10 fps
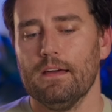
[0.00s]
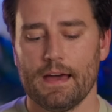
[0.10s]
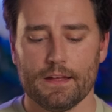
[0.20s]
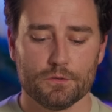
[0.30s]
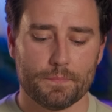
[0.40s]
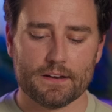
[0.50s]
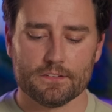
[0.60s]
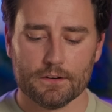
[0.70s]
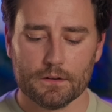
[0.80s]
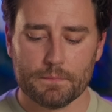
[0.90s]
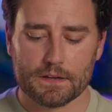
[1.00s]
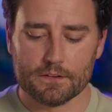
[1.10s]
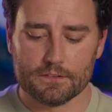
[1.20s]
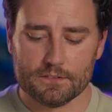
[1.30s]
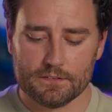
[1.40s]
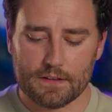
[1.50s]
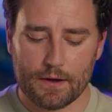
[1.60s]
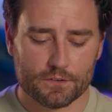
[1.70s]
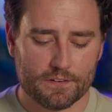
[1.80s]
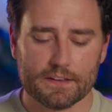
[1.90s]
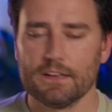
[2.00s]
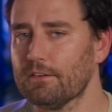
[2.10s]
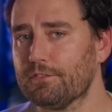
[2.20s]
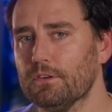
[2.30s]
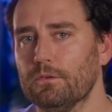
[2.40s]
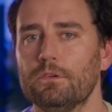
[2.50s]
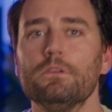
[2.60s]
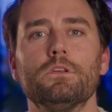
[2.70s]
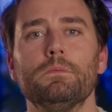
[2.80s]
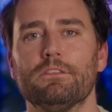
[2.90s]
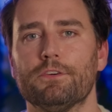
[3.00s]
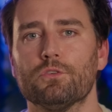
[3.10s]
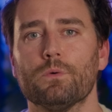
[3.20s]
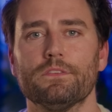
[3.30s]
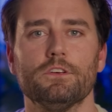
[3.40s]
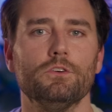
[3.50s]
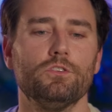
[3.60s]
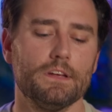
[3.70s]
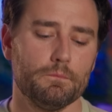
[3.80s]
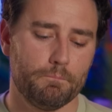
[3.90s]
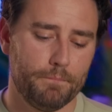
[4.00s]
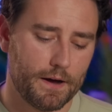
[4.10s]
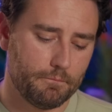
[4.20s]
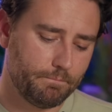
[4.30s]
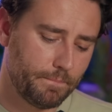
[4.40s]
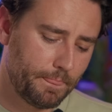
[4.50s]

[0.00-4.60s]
uh, to Panasonic because I was lucky enough to to be the first one to use it. But